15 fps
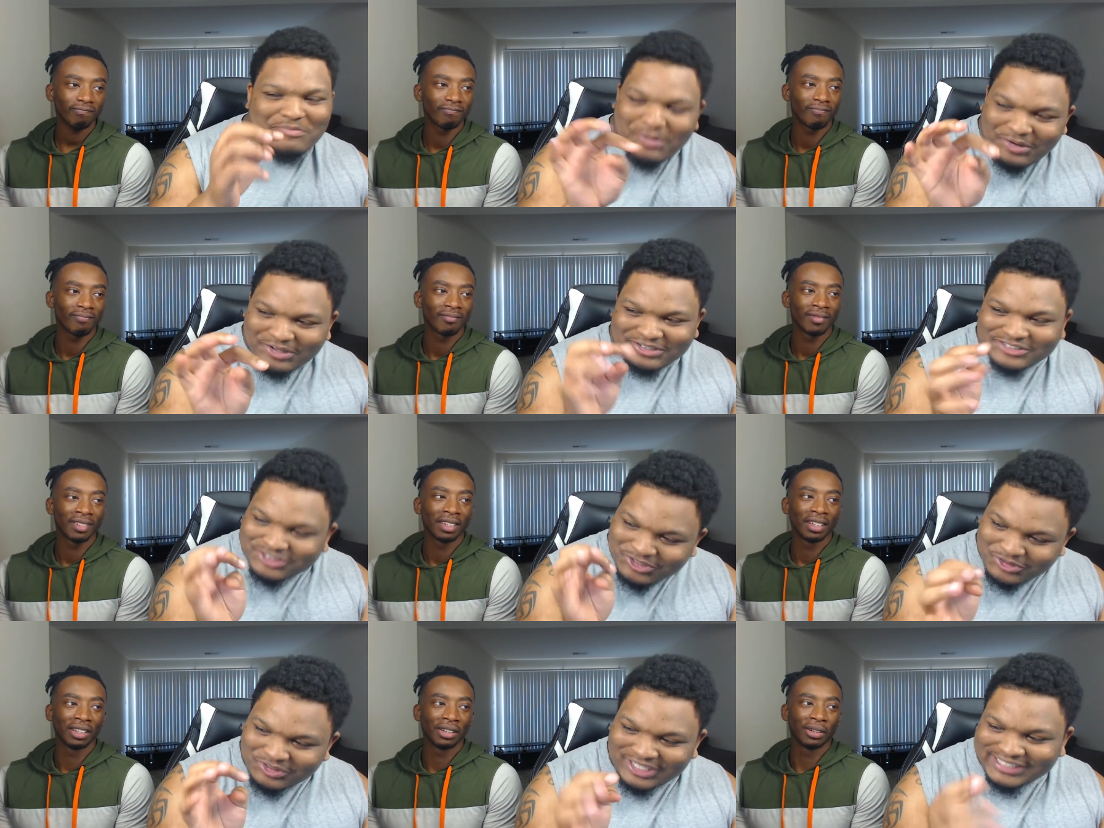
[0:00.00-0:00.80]
Speaker 1: part of the
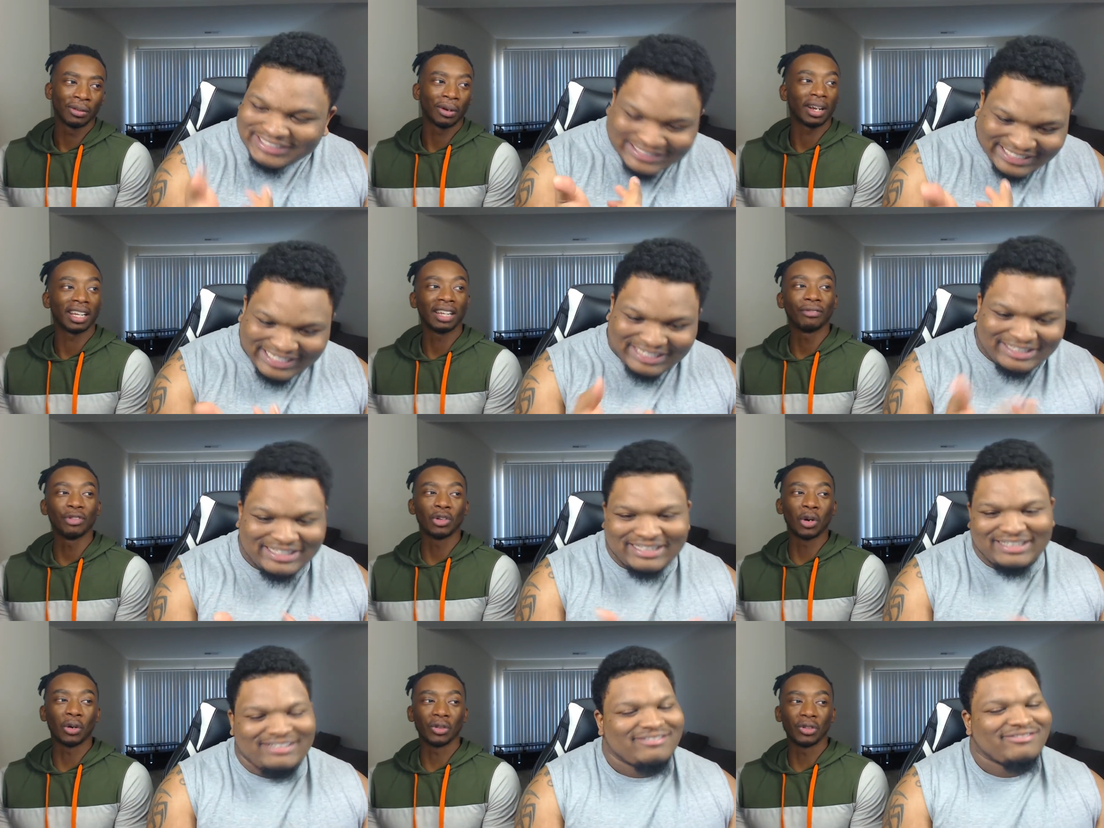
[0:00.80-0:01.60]
song. You like right. If like,
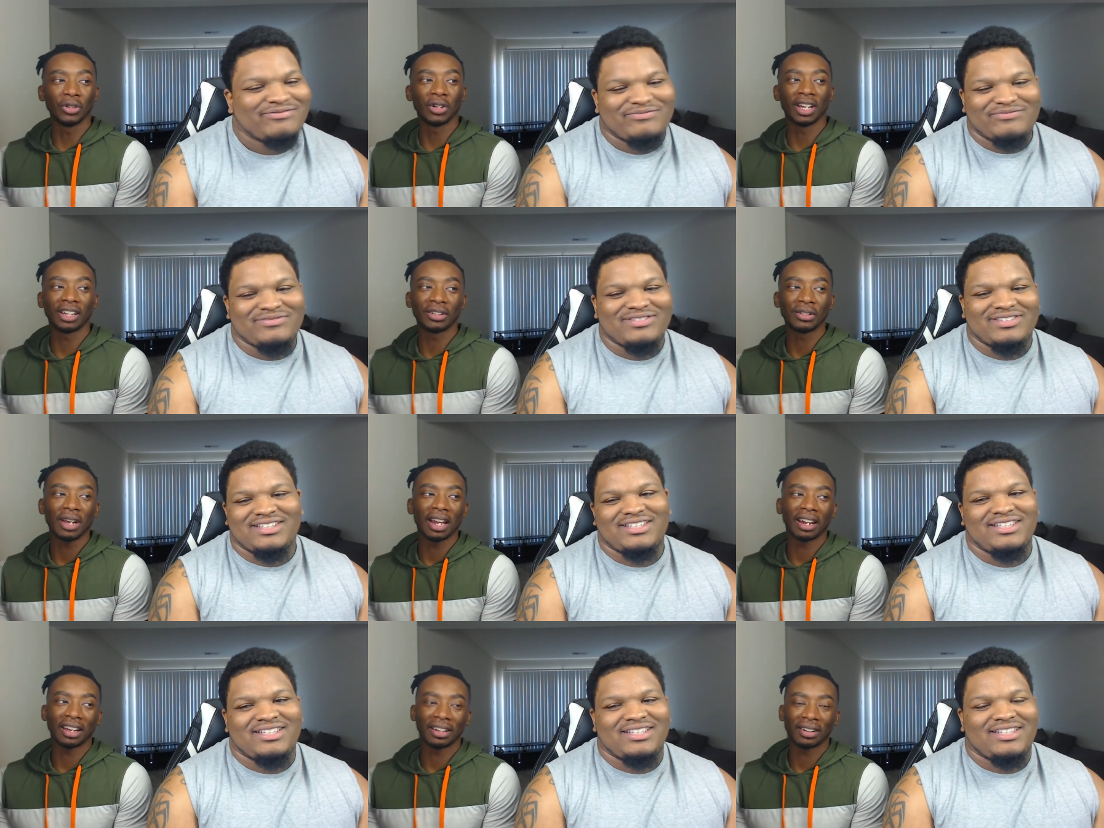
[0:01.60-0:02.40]
Speaker 2: you're gonna do that, you
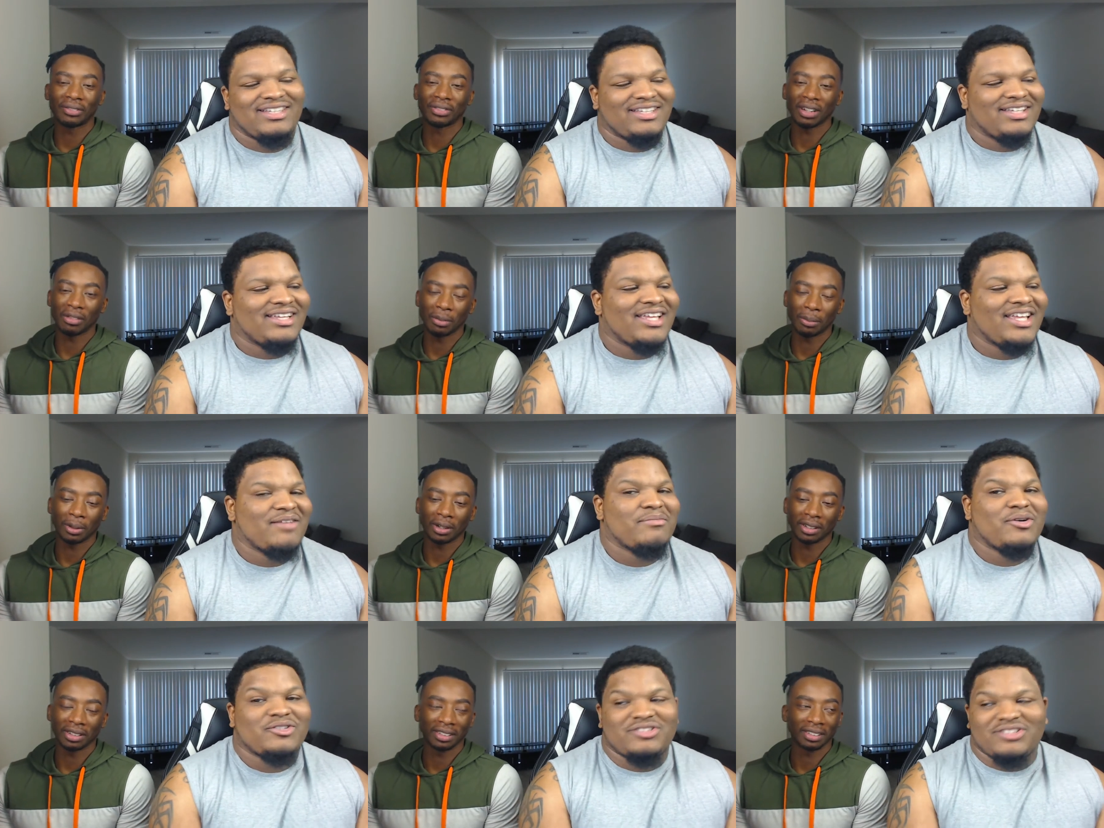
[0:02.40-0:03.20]
gotta have a favorite. Part.
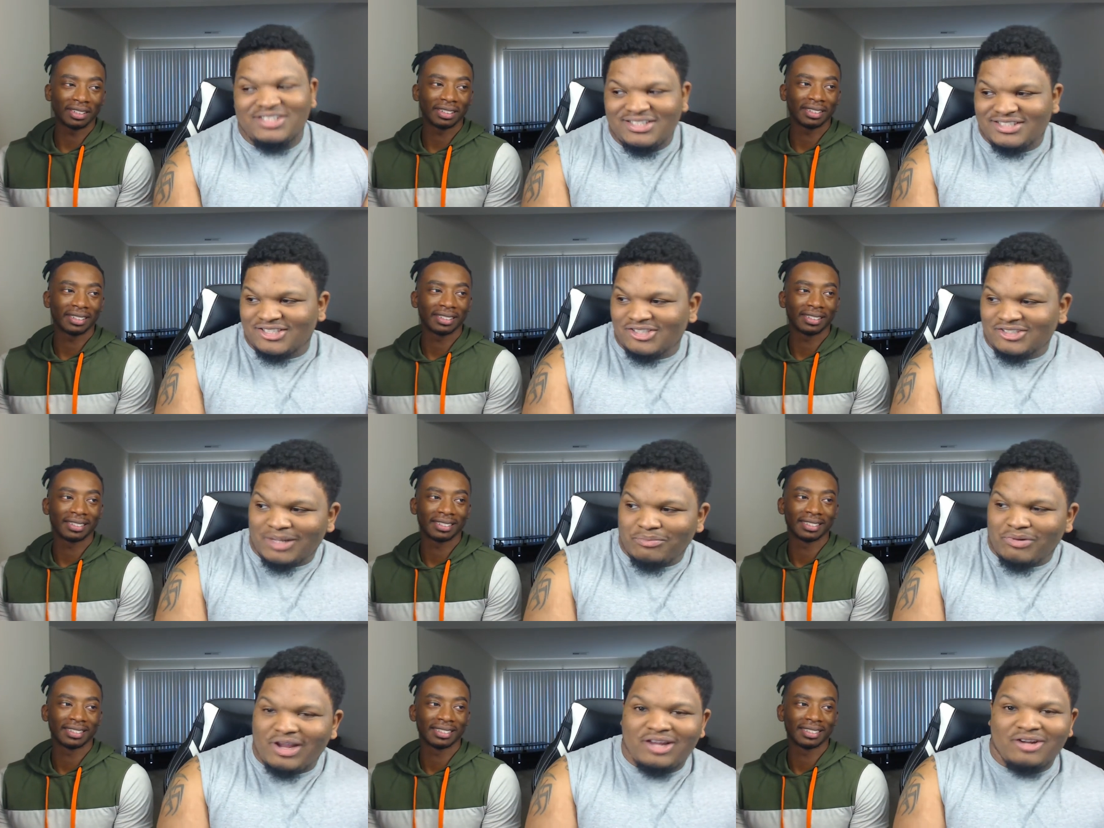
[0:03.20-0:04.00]
And
Speaker 1: most of these songs I
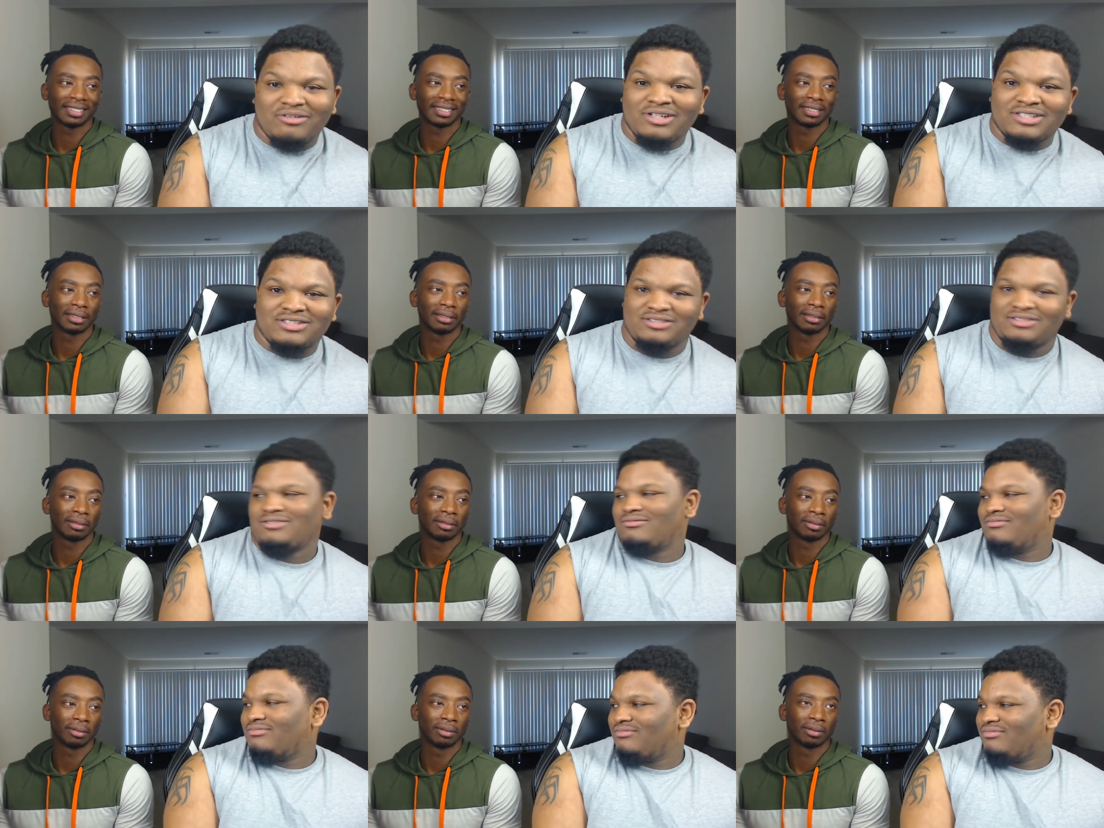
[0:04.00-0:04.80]
probably don't listen to.
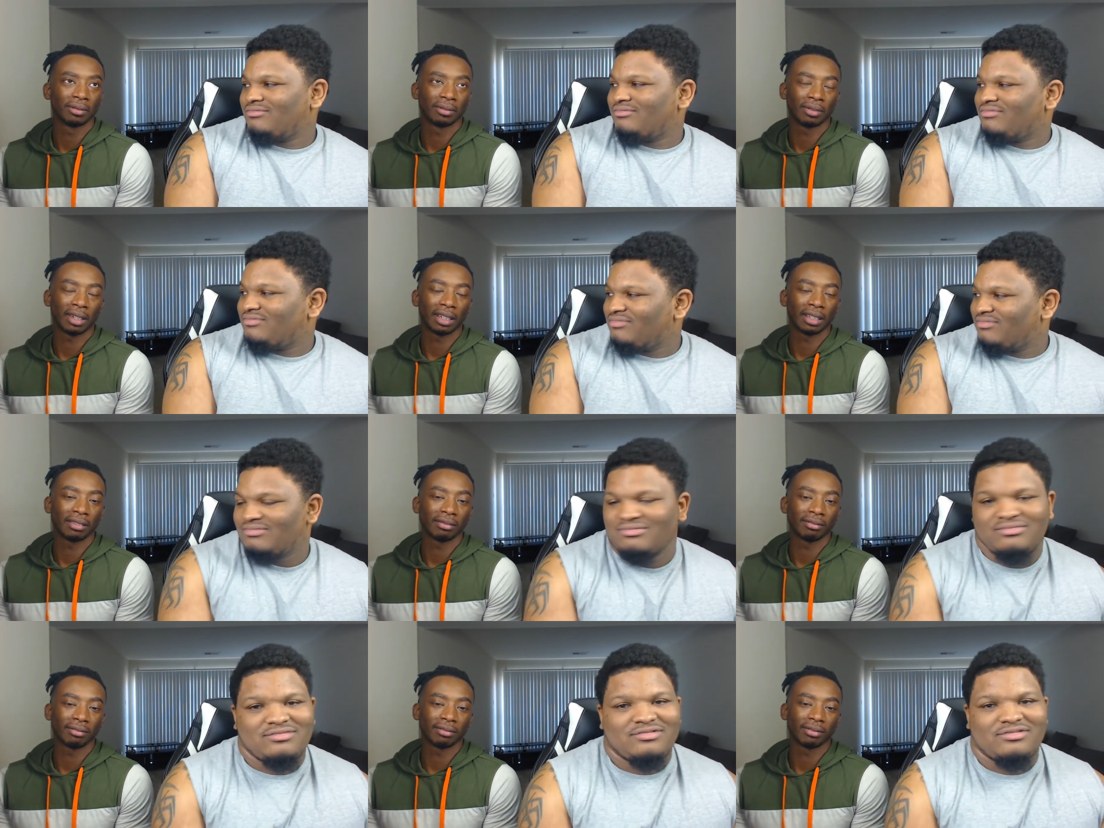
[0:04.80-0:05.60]
Speaker 2: Right.
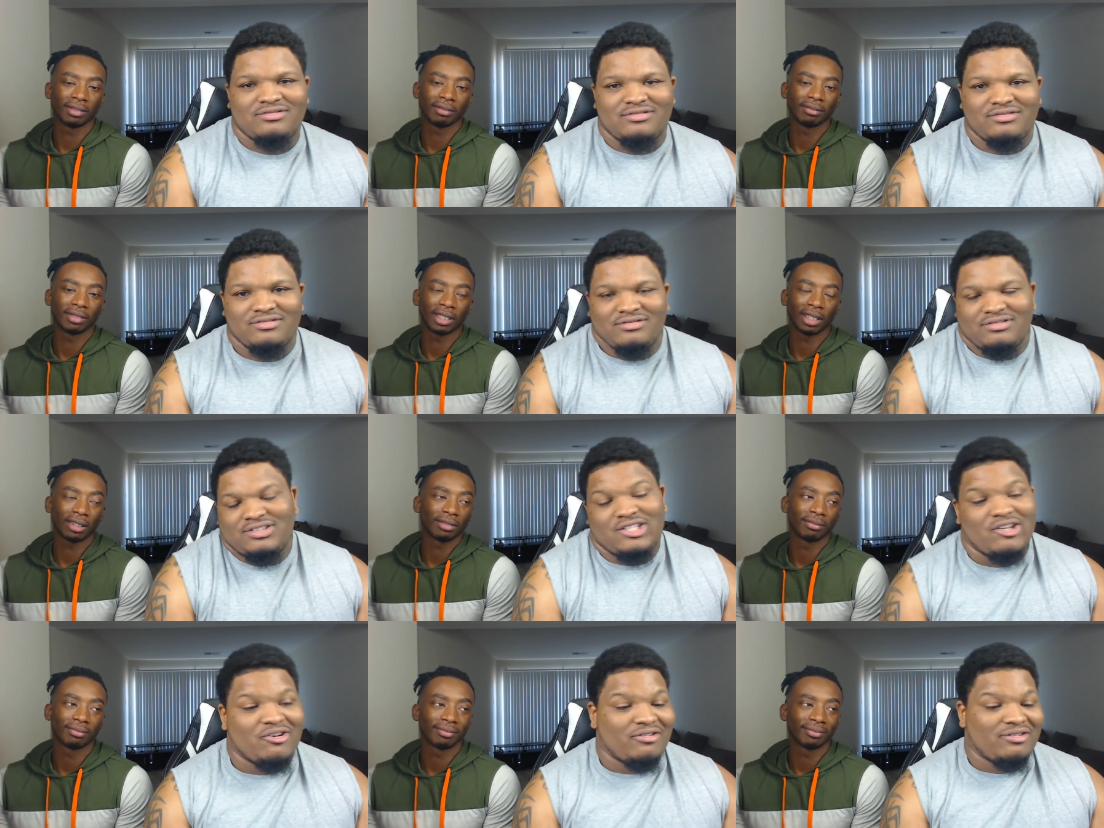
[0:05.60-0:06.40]
So,
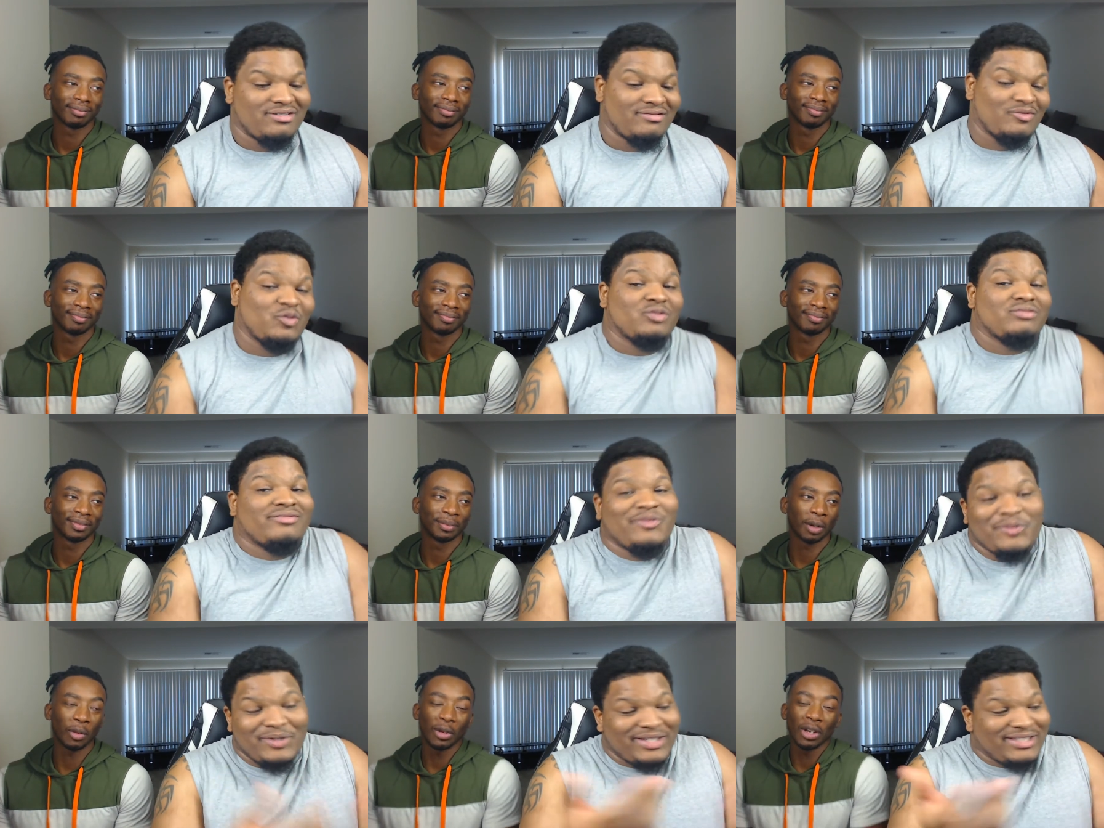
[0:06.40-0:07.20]
so
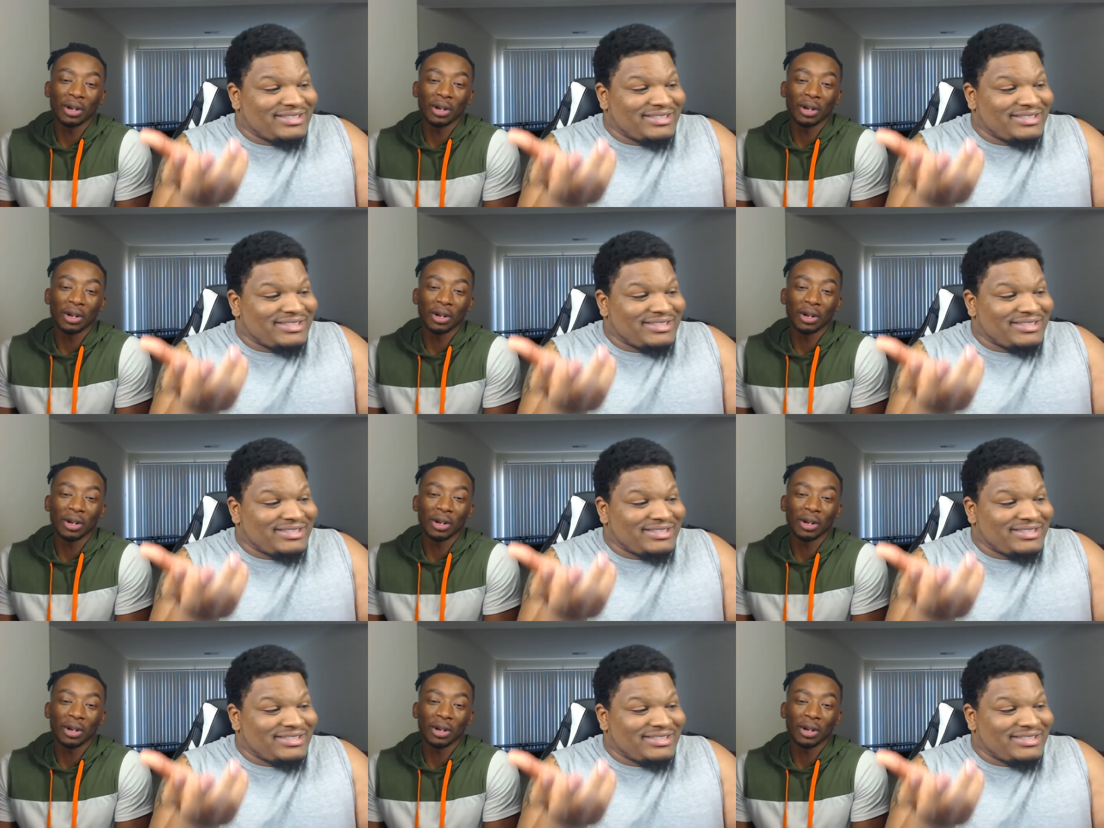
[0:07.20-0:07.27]
Speaker 1: but we